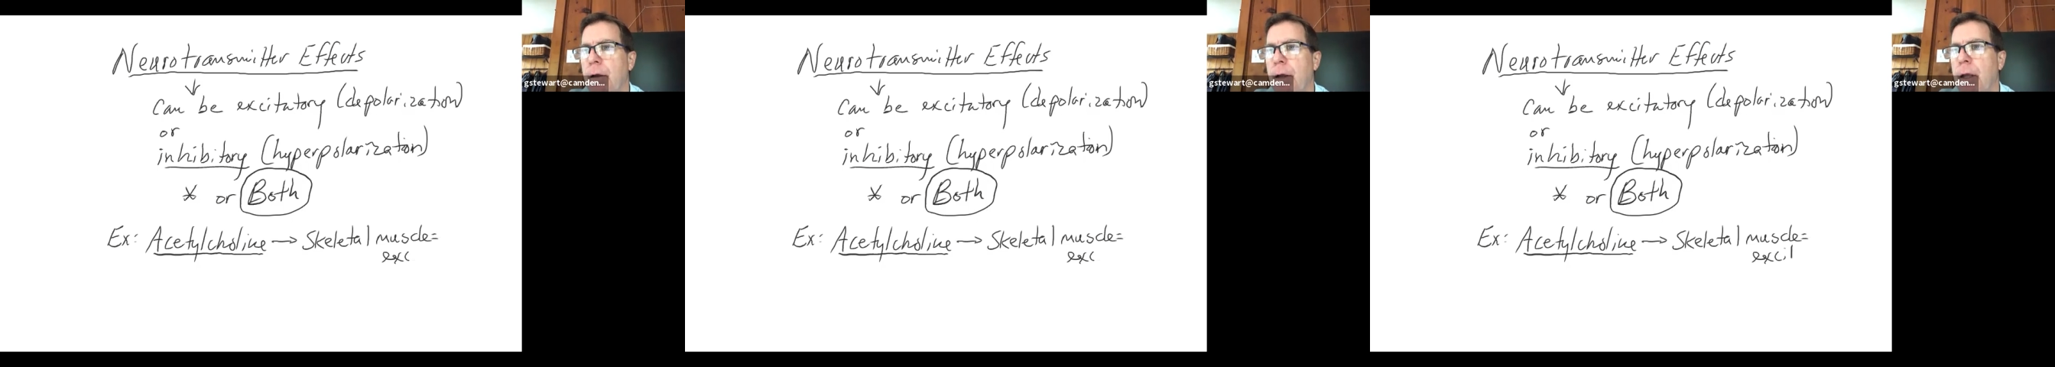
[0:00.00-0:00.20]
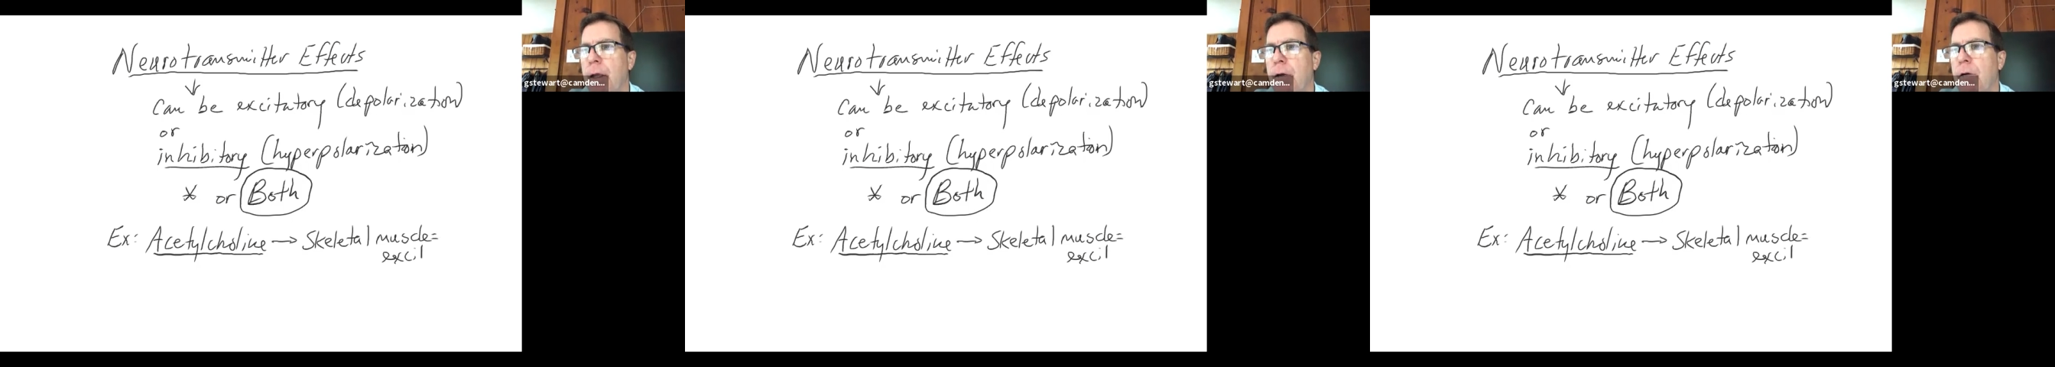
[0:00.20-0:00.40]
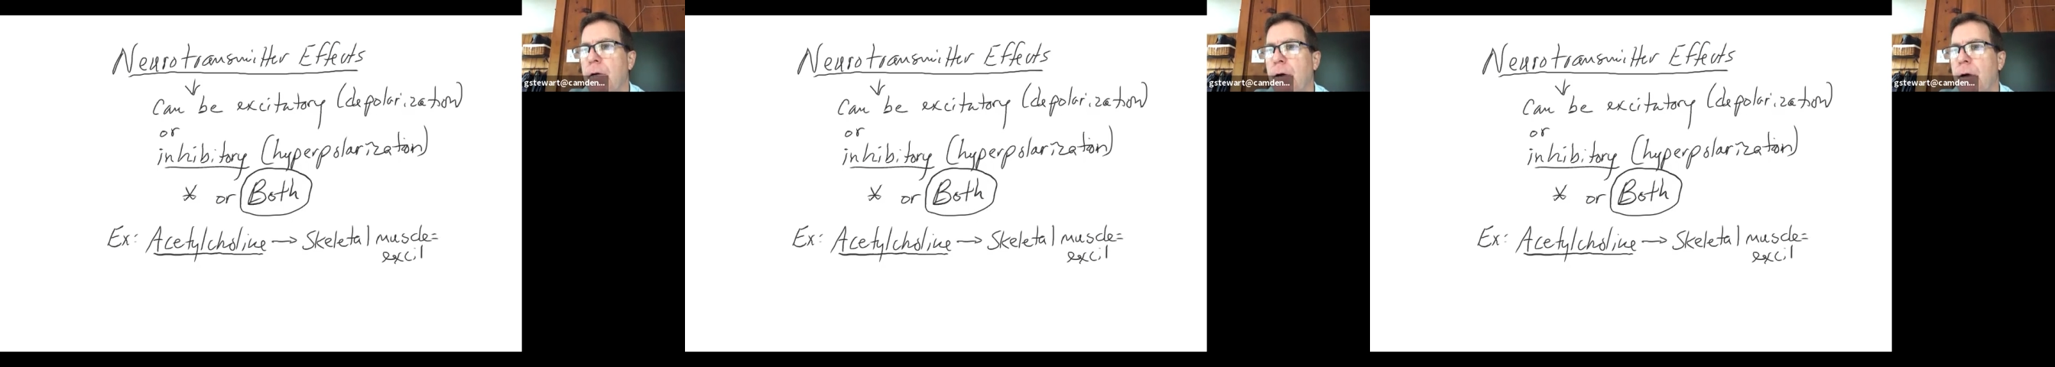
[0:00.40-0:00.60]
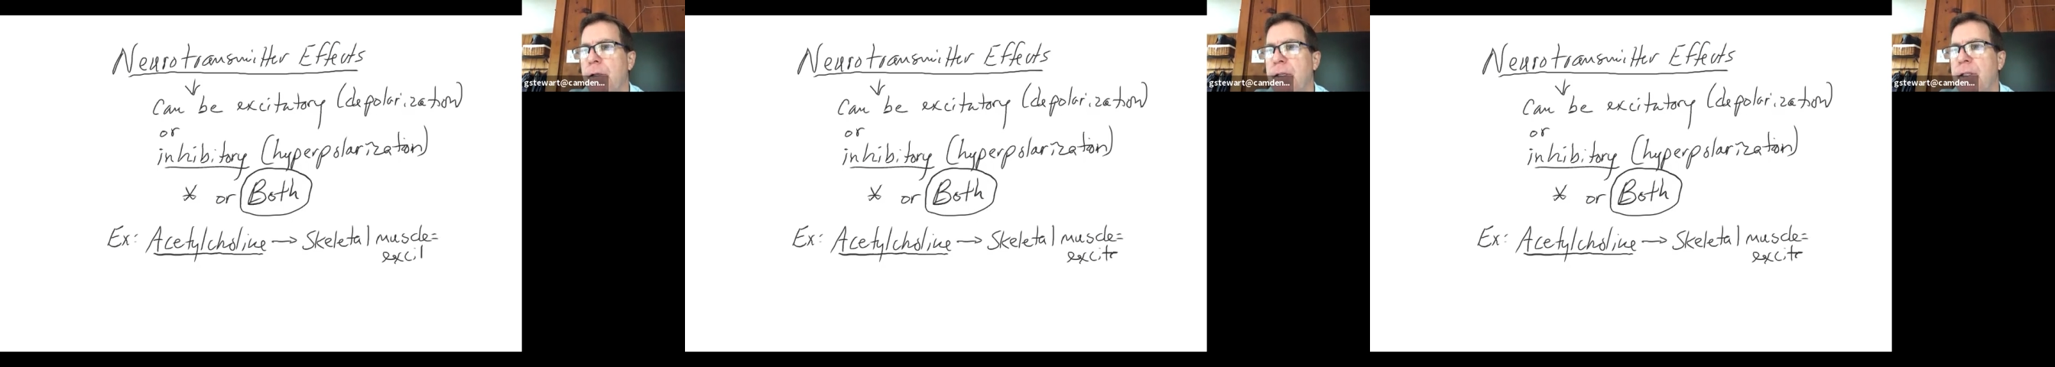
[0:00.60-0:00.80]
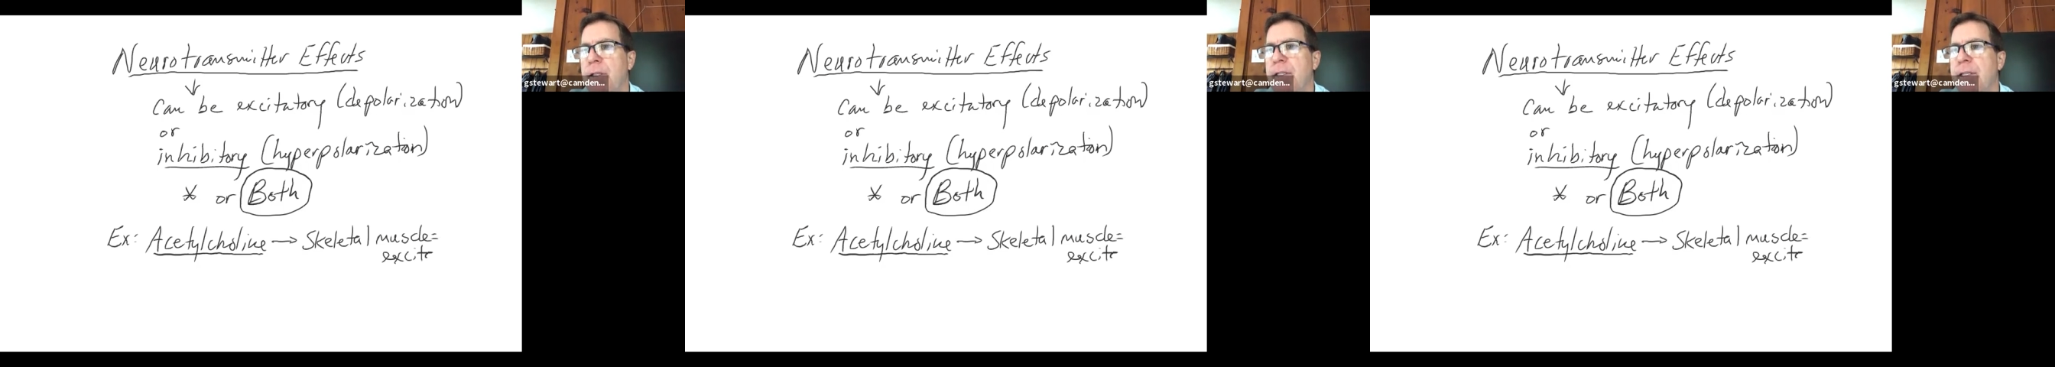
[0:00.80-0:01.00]
It
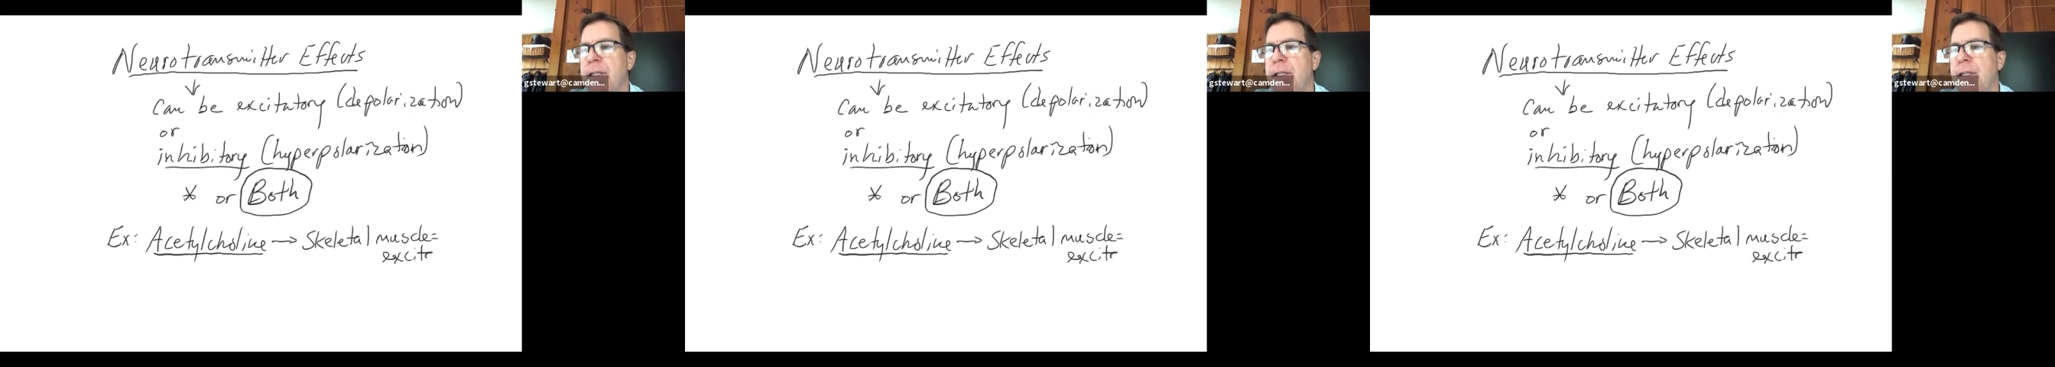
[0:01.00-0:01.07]
causes